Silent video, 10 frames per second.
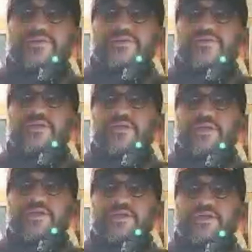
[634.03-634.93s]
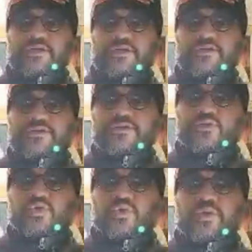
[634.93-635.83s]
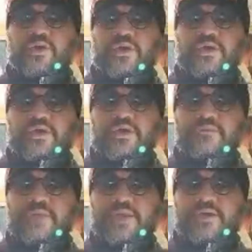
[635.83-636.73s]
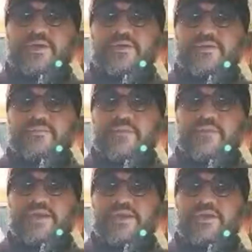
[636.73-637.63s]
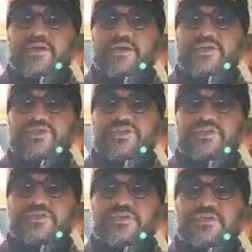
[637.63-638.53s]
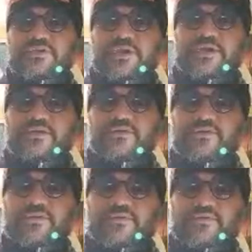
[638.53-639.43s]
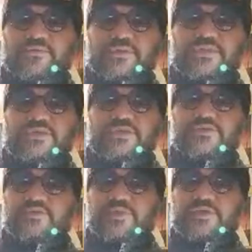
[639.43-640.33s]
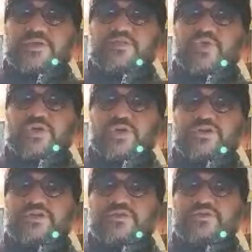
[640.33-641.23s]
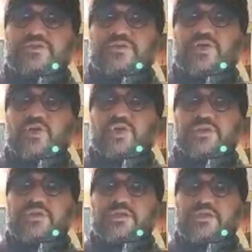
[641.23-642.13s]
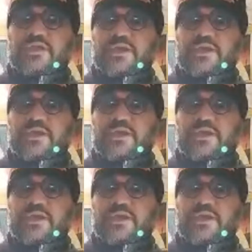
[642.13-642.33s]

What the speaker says: 1802, he married Mary Hutchinson and with his devoted sister Dorothy as a